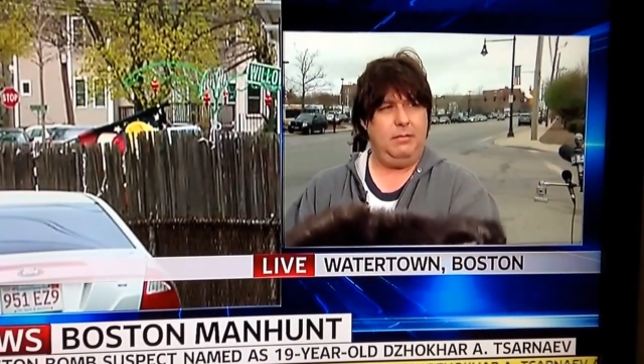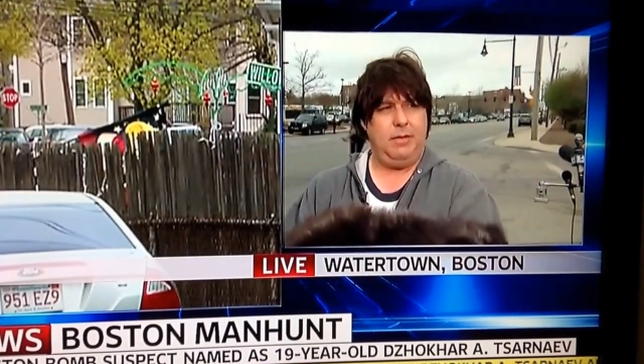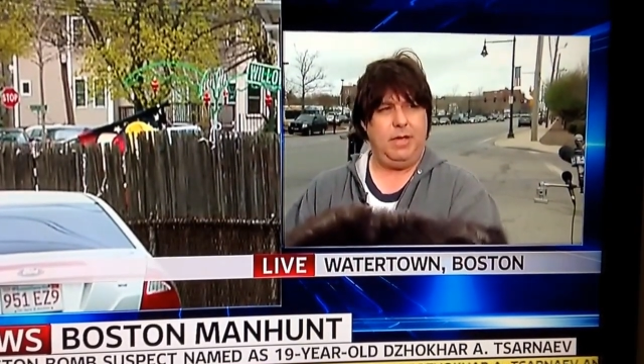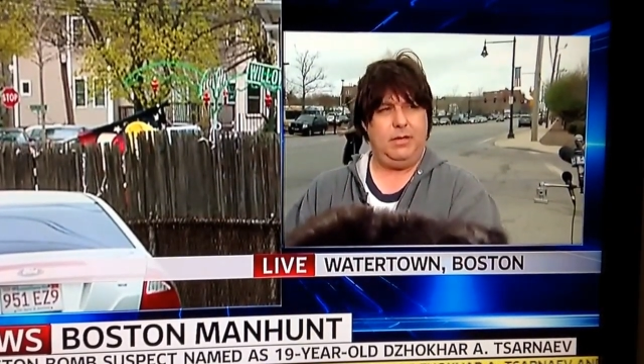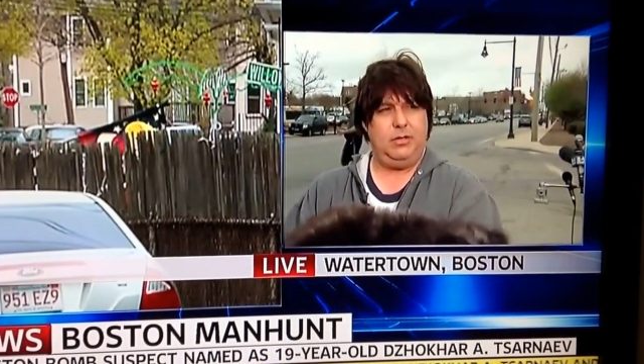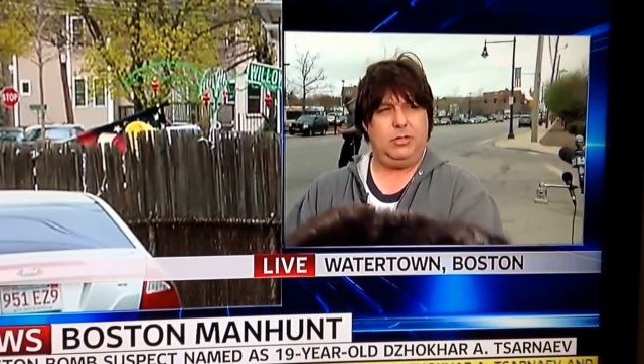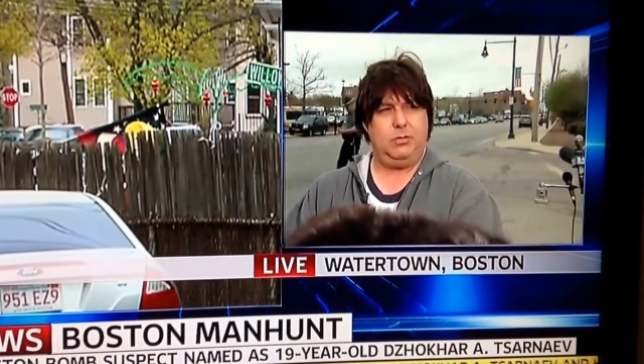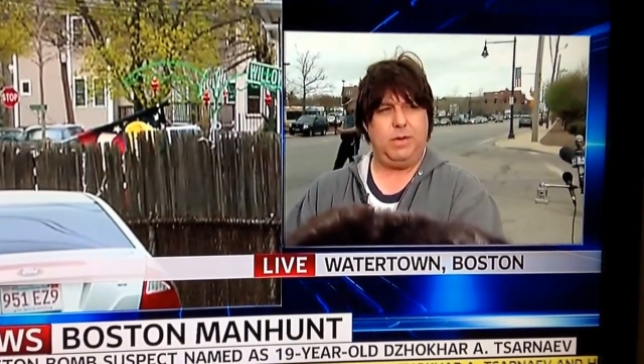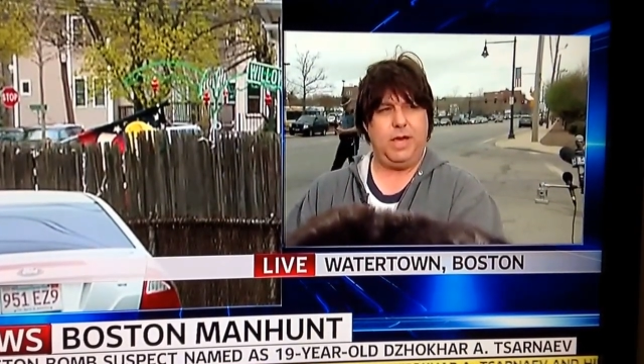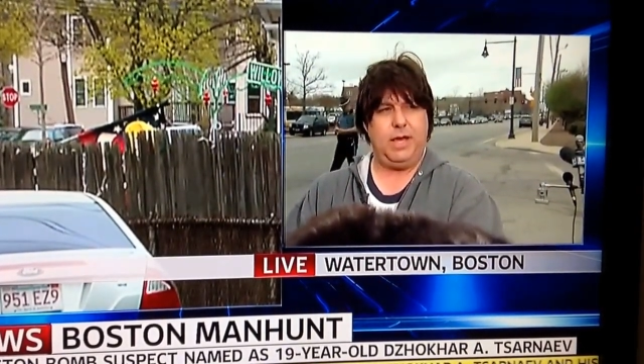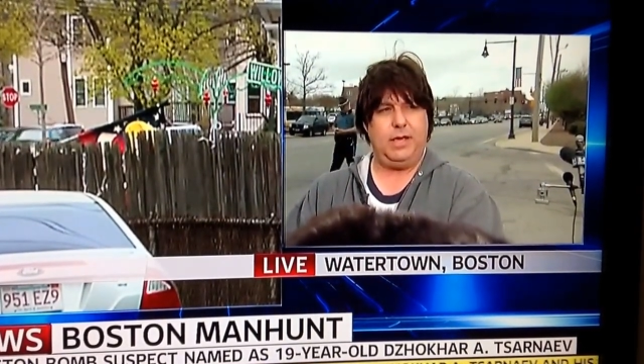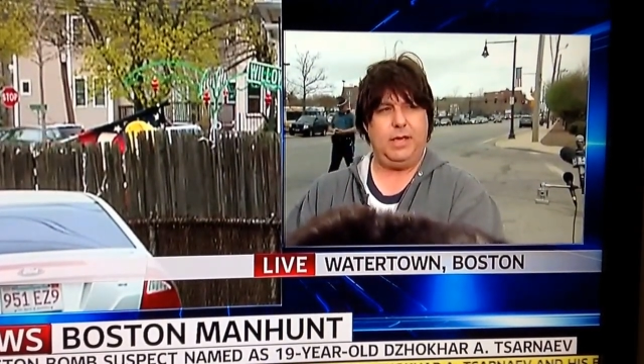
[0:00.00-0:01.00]
managed
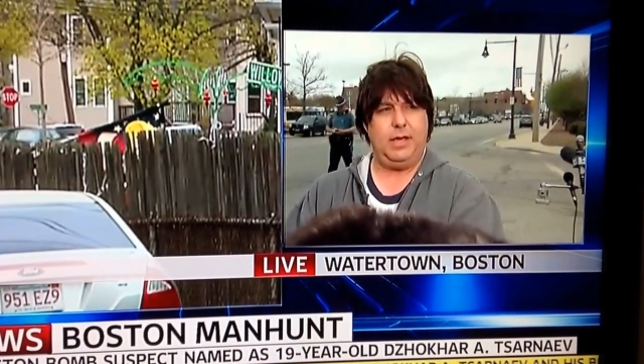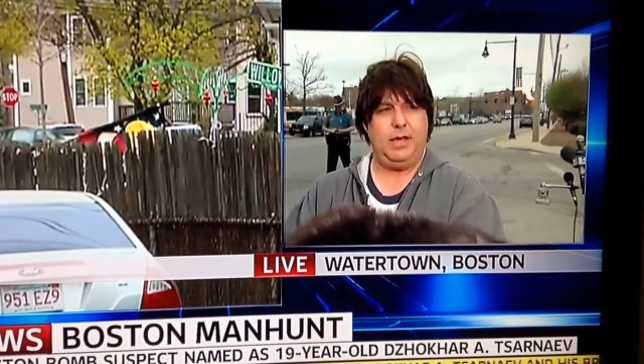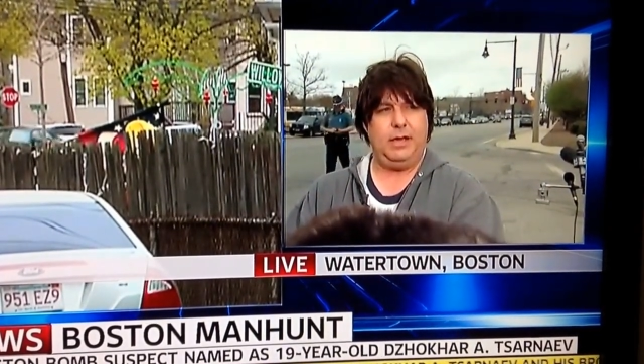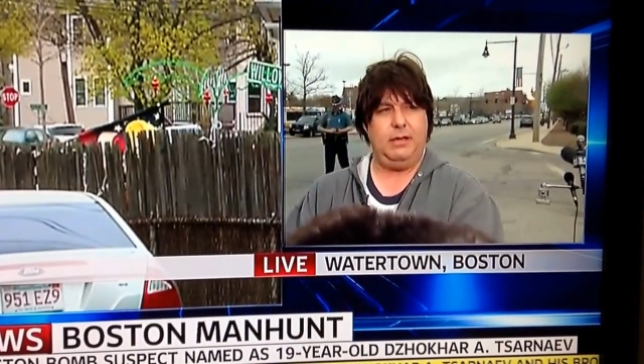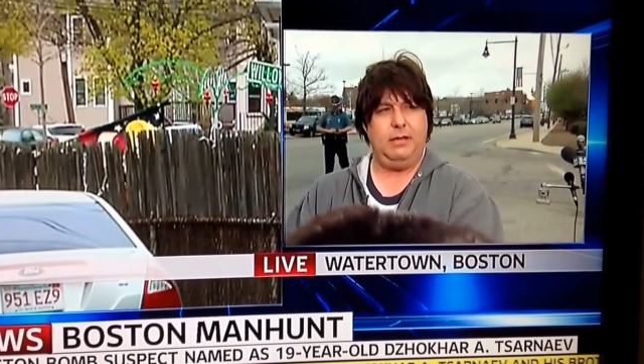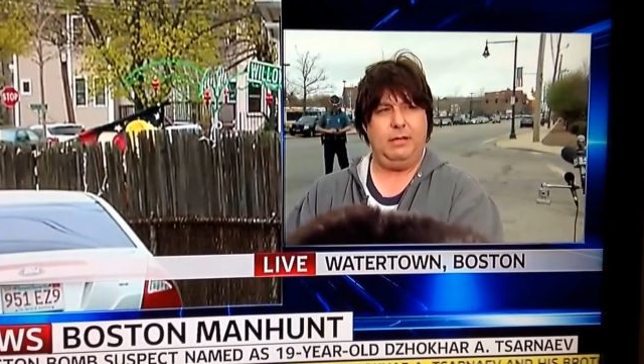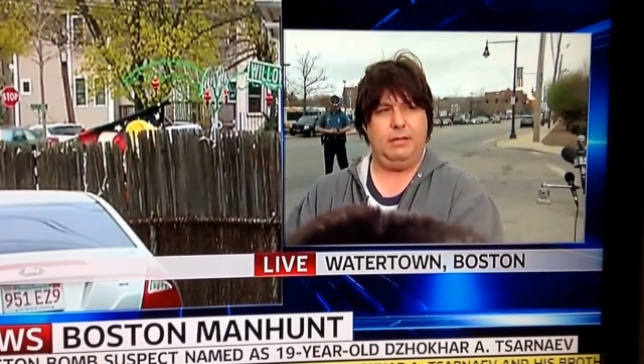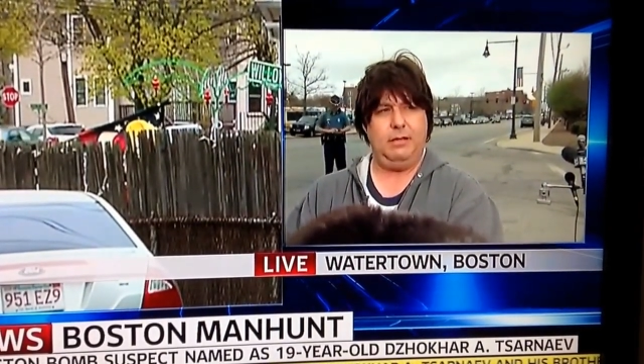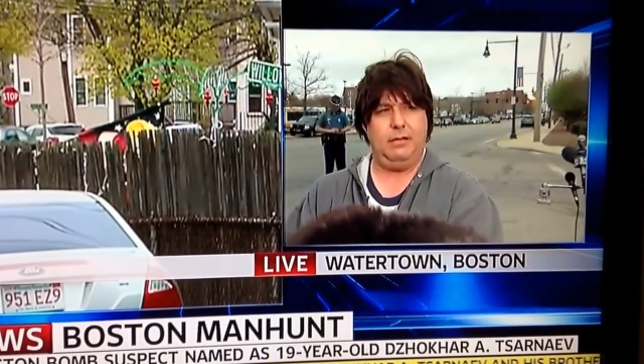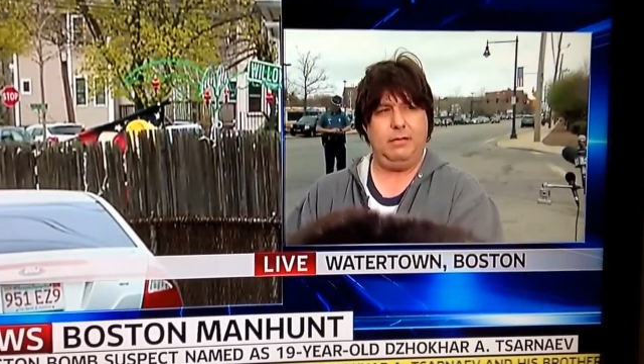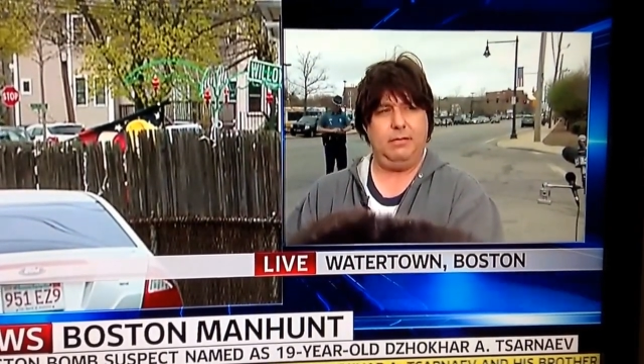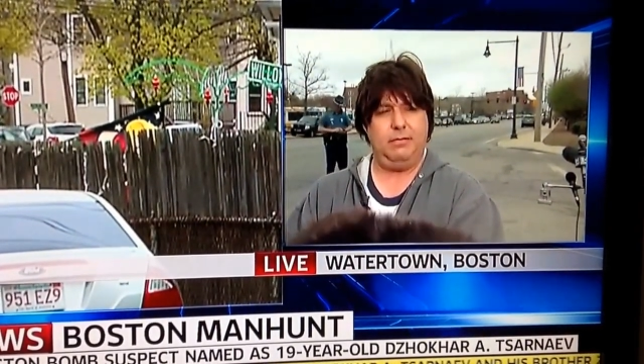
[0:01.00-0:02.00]
back here
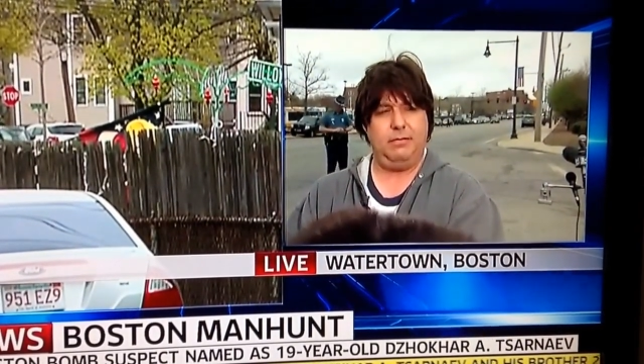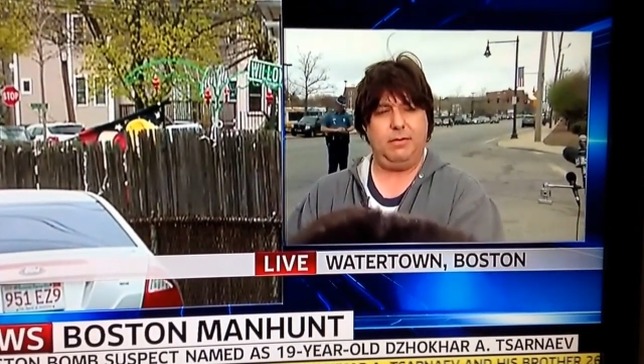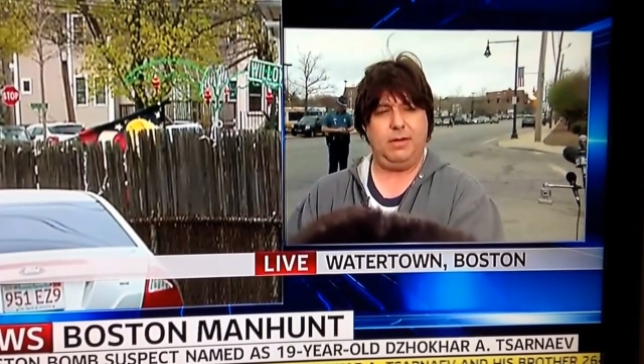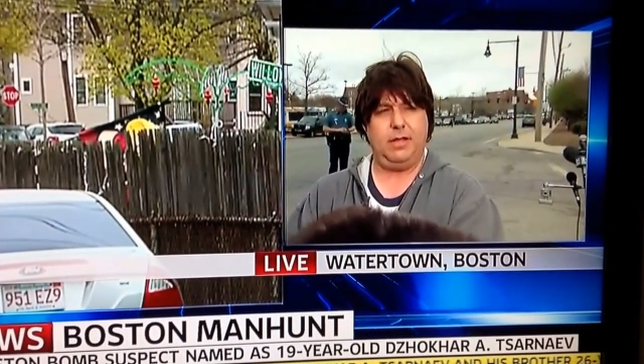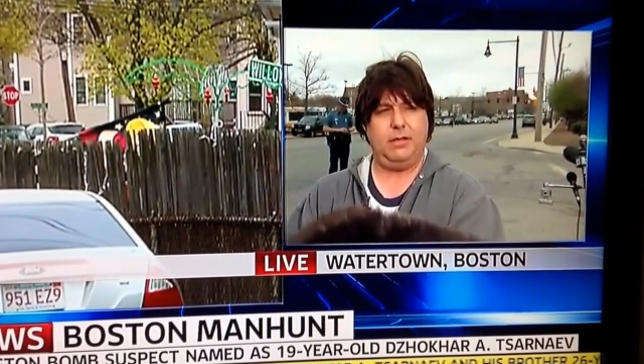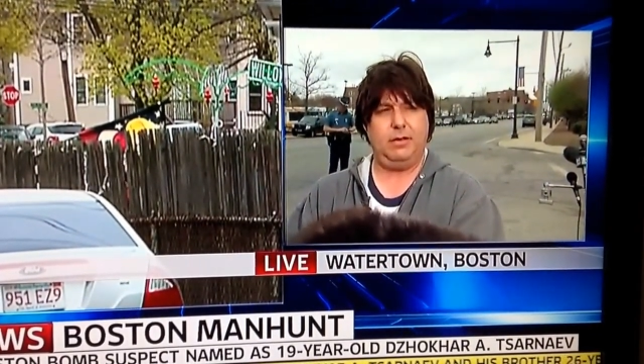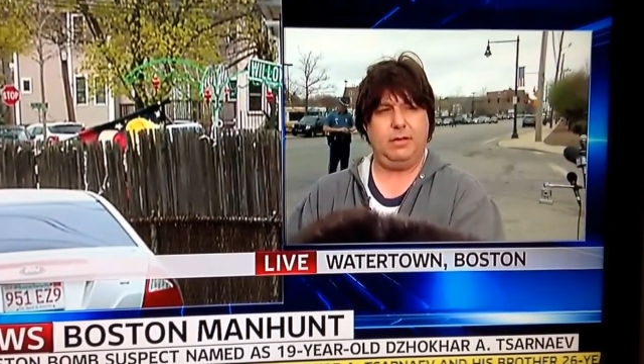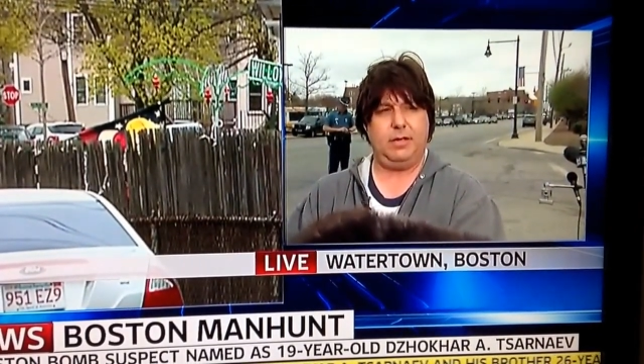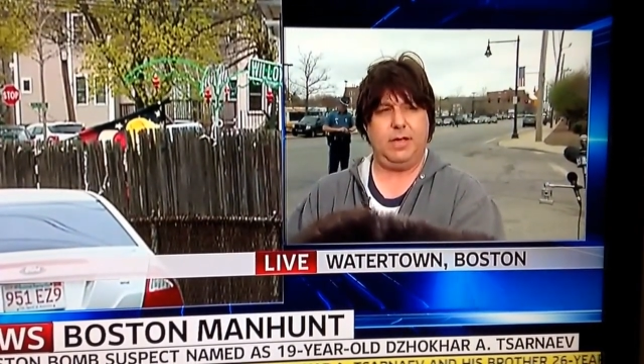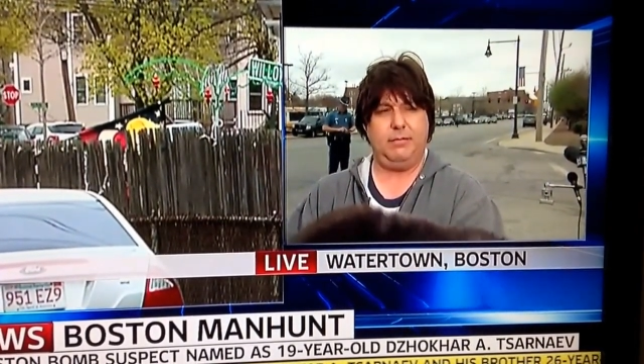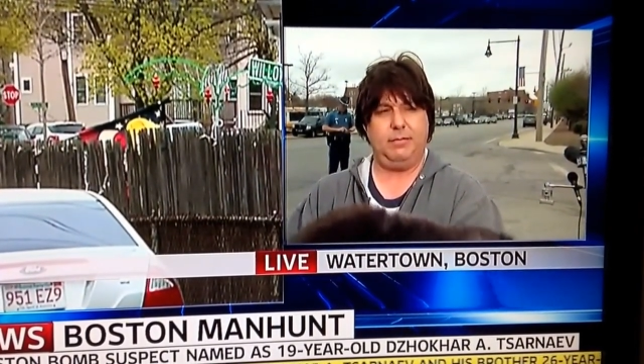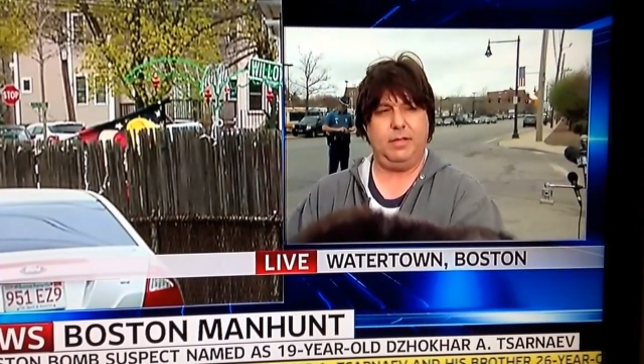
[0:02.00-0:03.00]
for another
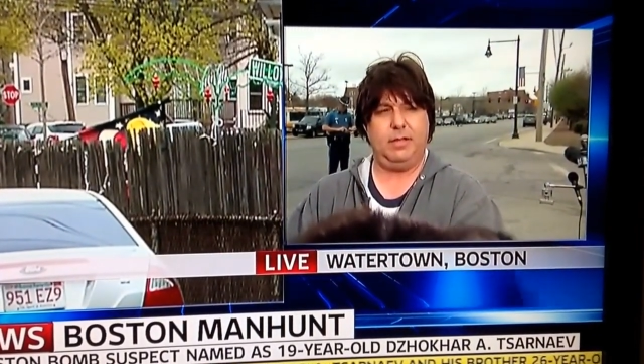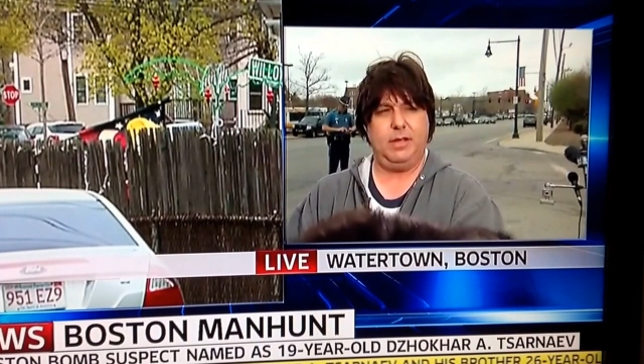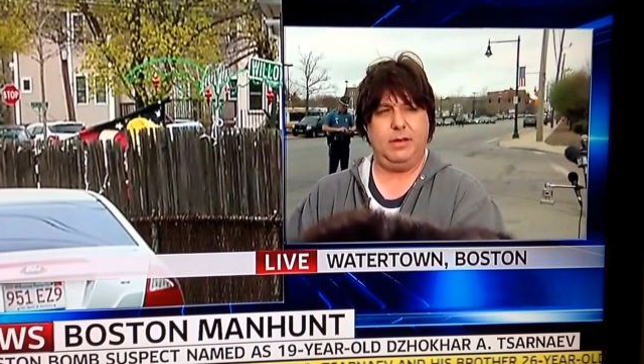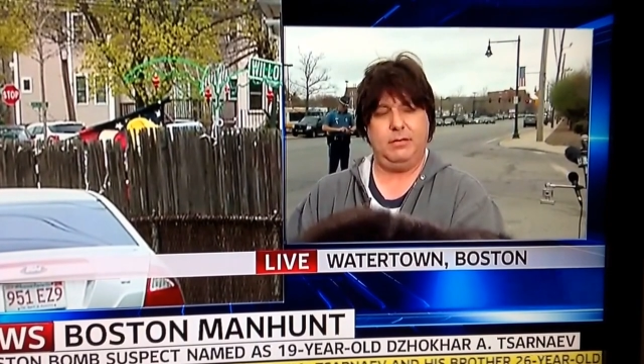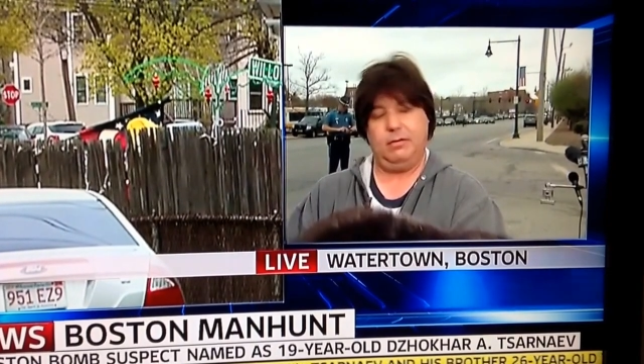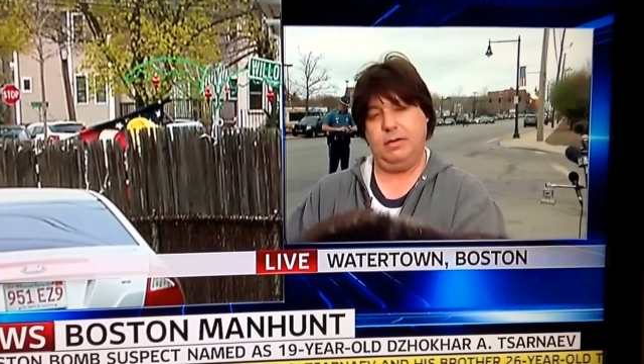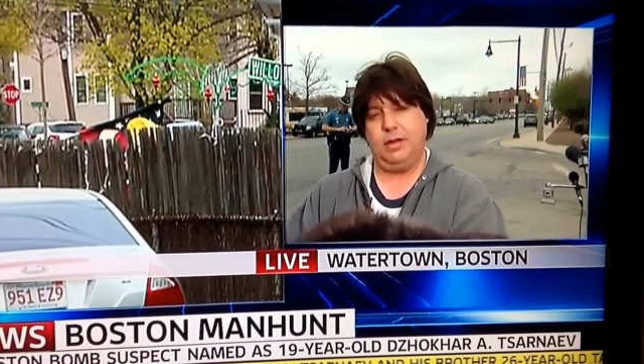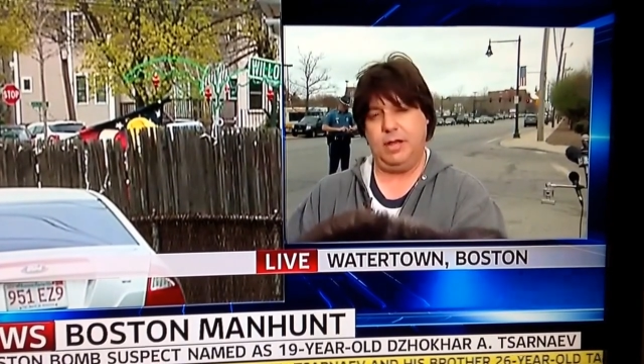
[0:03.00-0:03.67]
attempt, and then